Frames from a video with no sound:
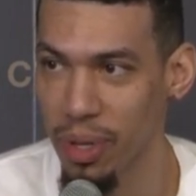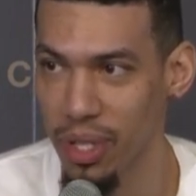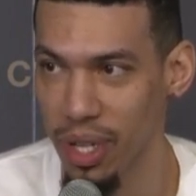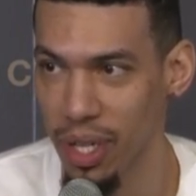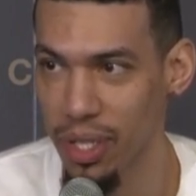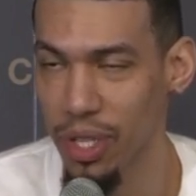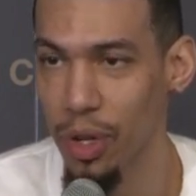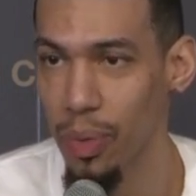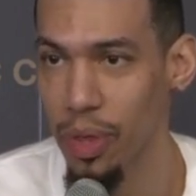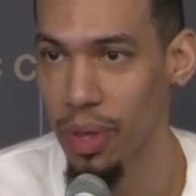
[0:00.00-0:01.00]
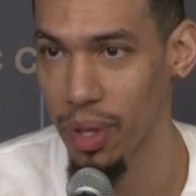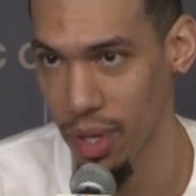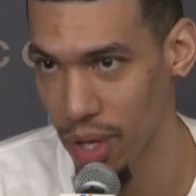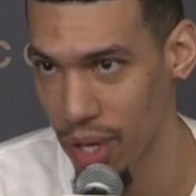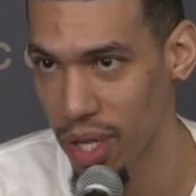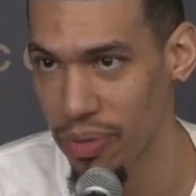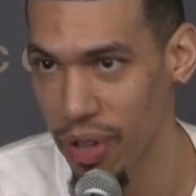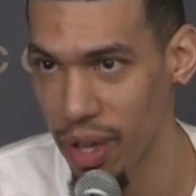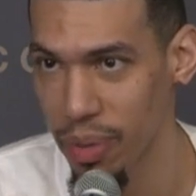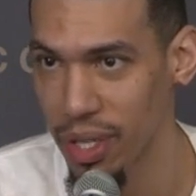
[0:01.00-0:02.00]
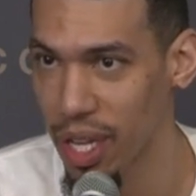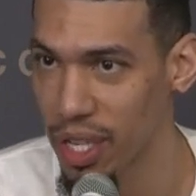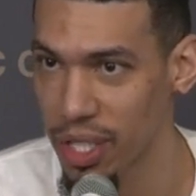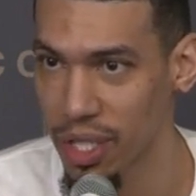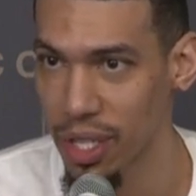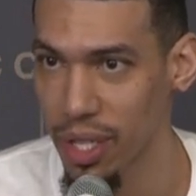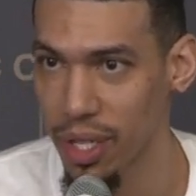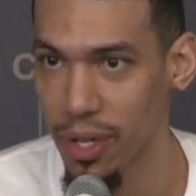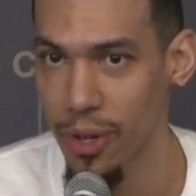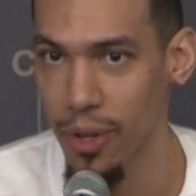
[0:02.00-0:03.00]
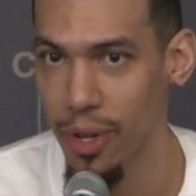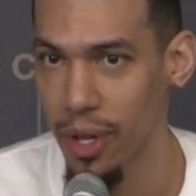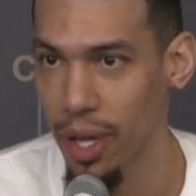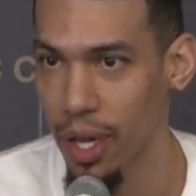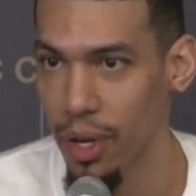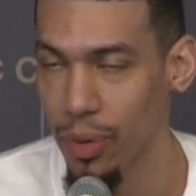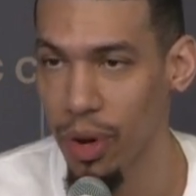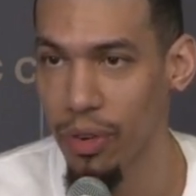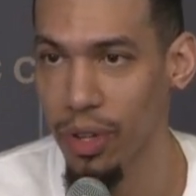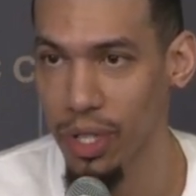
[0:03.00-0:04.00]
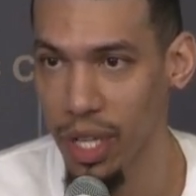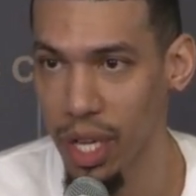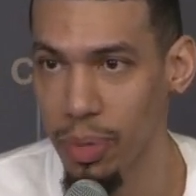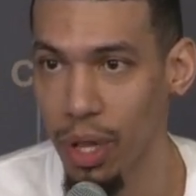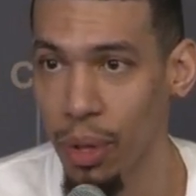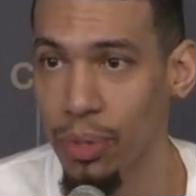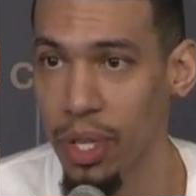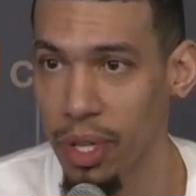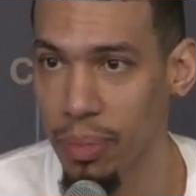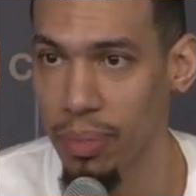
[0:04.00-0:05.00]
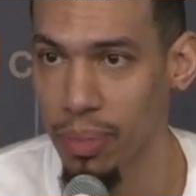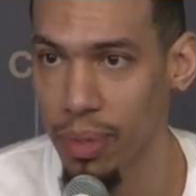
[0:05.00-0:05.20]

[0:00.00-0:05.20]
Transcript: He's going to consult with his family, his agency, and whoever else he keeps close to him